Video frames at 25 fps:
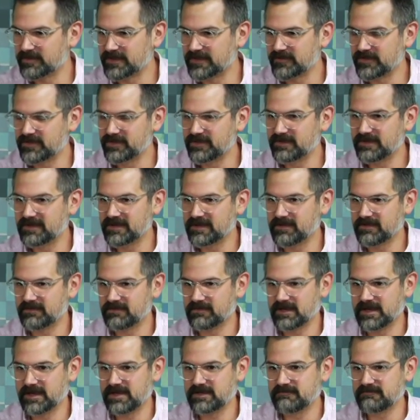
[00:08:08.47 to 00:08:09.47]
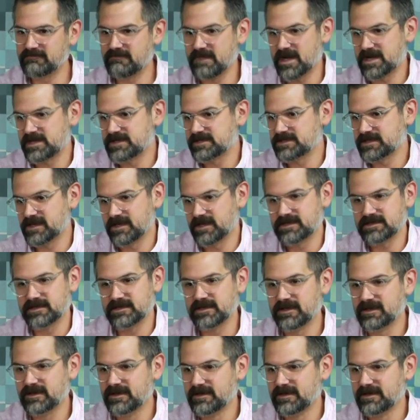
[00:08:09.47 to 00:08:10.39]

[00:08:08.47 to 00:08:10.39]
but if you do it with the right mindset,